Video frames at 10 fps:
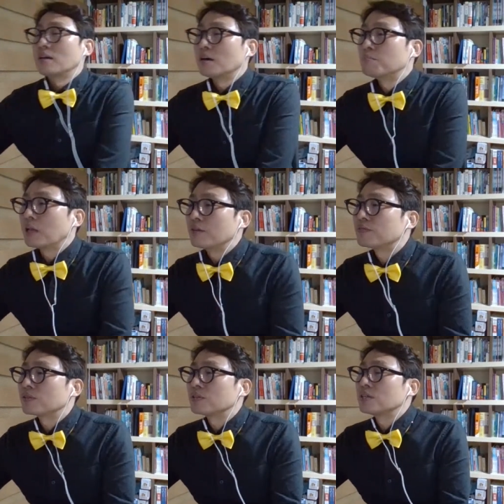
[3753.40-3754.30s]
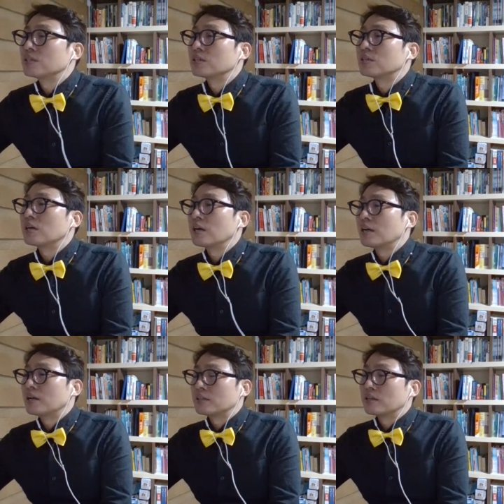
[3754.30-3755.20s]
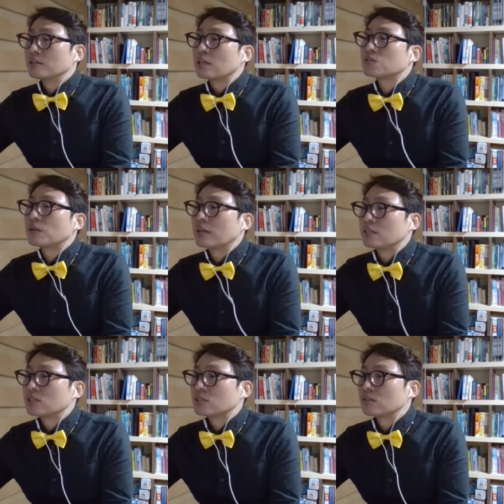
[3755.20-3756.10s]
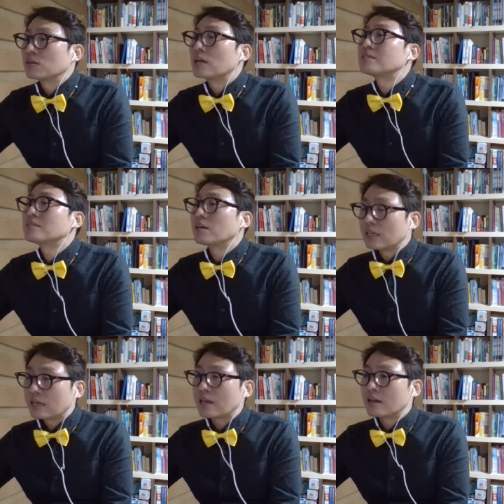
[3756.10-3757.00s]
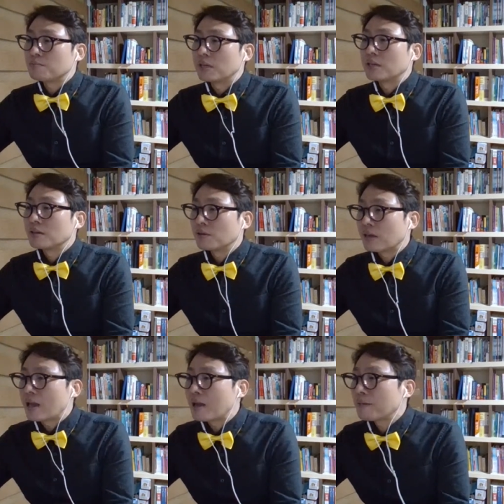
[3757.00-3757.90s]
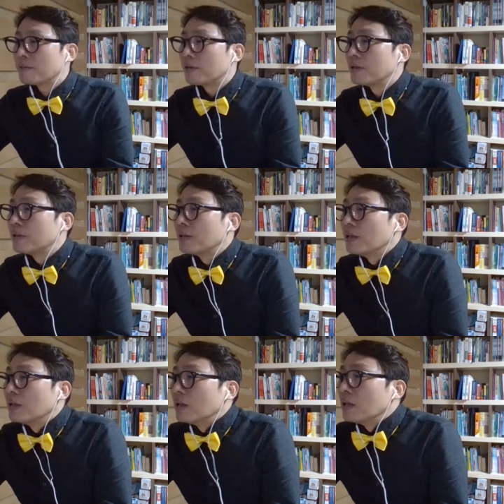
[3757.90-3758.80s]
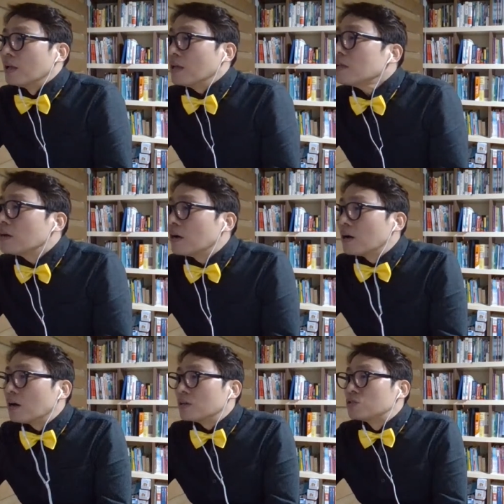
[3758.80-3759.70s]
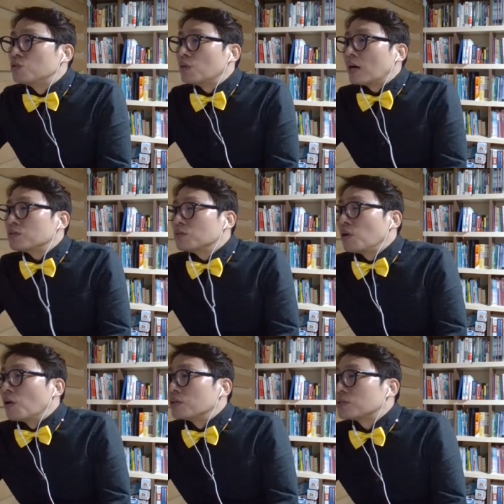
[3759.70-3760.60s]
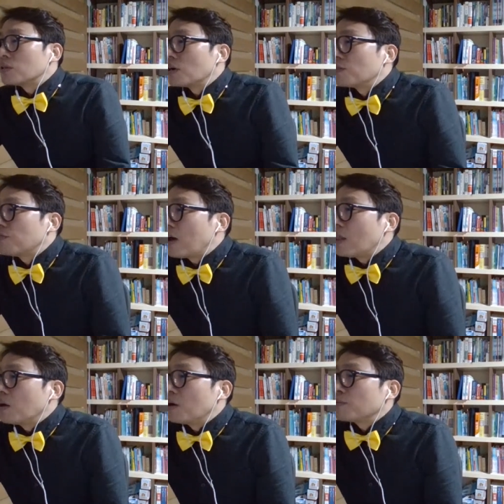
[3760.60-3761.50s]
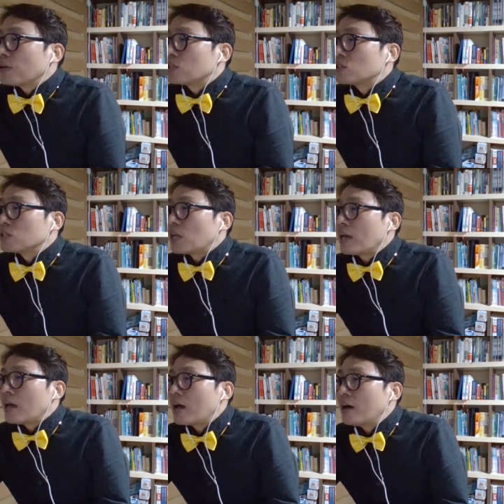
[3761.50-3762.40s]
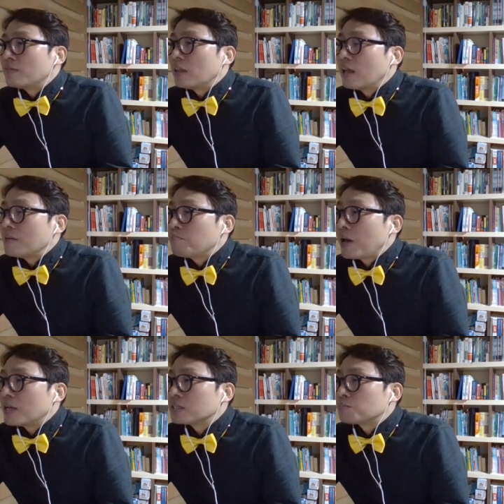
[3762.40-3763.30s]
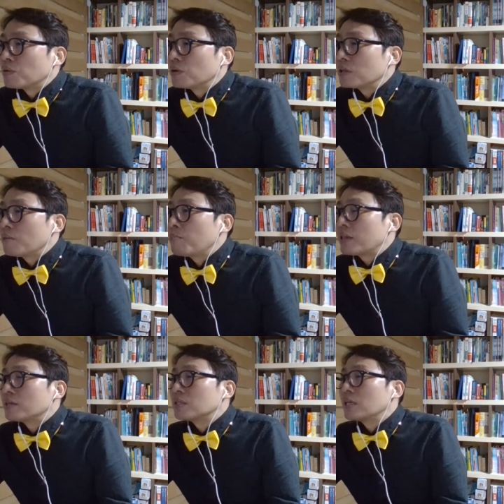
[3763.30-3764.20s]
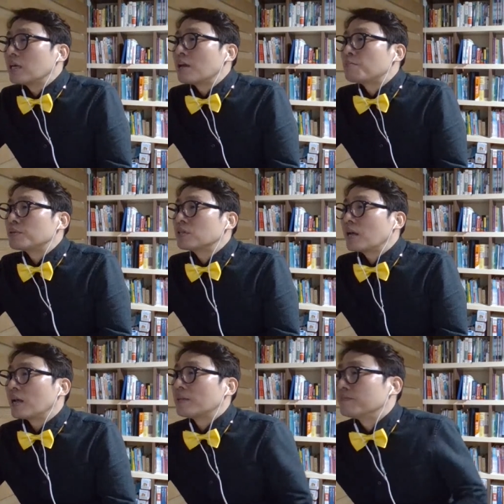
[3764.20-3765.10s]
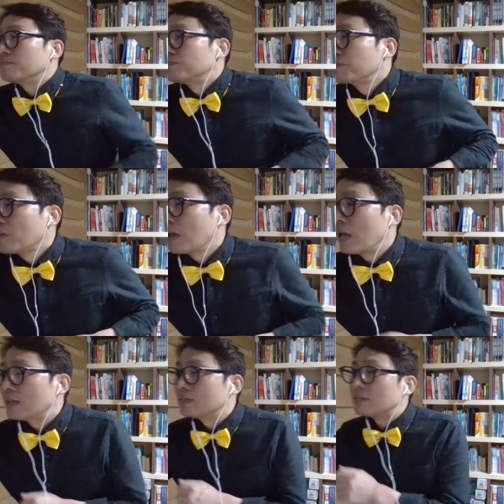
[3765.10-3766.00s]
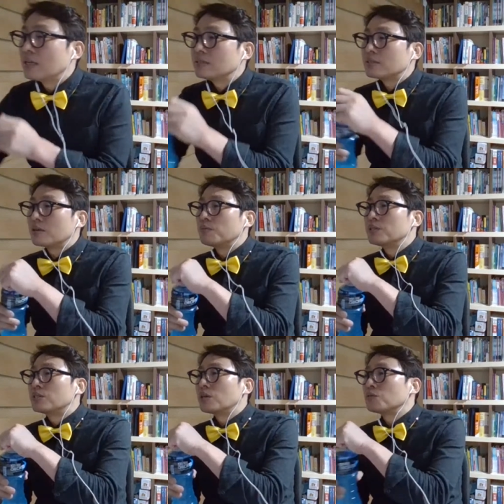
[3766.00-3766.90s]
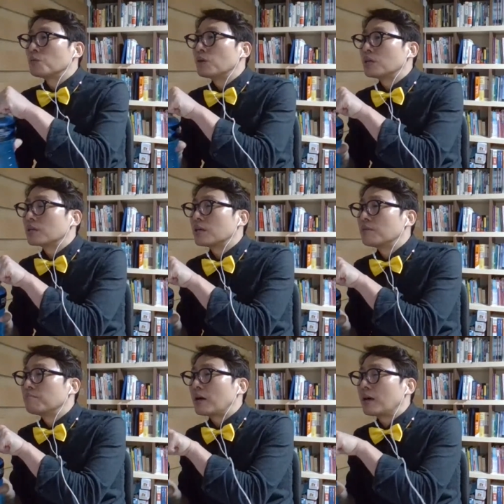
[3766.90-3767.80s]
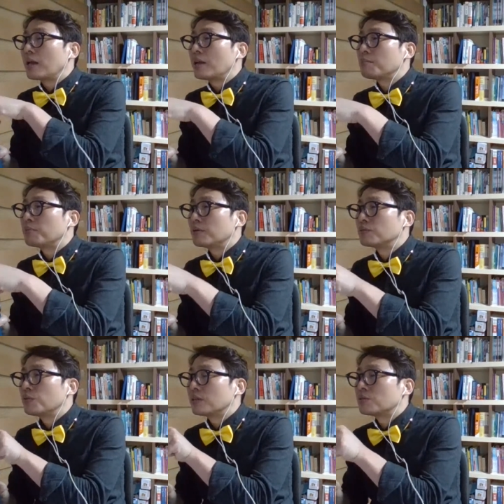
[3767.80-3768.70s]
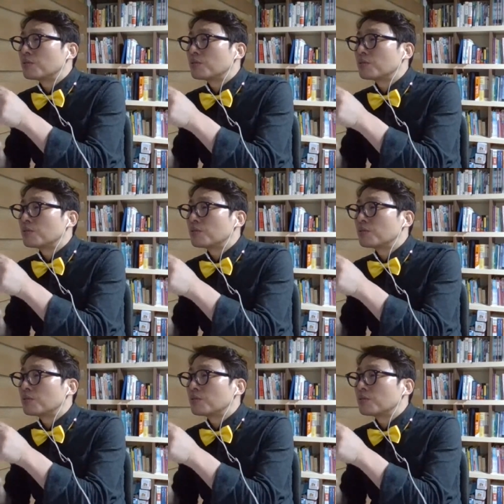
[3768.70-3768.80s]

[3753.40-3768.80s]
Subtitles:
apply for the naturalization. Okay, study KIP. Okay. Juan Uno, sir. Follow-up question. I have a late passport a penalty April 10, and since the result will come by April 20,